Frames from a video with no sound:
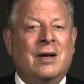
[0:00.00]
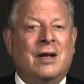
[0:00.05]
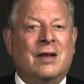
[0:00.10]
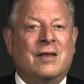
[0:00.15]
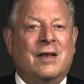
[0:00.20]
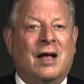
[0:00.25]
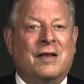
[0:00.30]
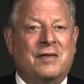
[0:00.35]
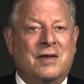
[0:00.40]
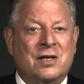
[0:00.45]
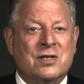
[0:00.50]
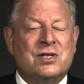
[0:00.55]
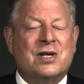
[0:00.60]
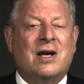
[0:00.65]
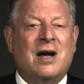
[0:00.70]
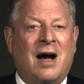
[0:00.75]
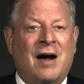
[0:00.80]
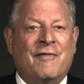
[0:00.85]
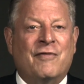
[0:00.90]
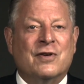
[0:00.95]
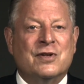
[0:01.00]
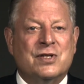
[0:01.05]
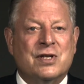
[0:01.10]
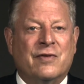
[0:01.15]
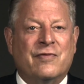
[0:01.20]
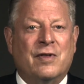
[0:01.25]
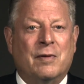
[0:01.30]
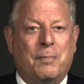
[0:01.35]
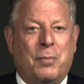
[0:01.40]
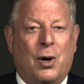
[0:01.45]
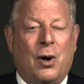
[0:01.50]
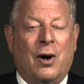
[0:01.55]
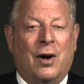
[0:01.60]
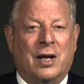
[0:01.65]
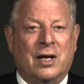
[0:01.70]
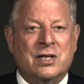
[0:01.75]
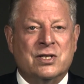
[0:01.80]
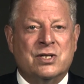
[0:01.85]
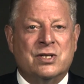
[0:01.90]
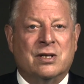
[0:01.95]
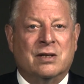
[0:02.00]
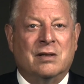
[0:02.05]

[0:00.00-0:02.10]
that this Conference of the Parties,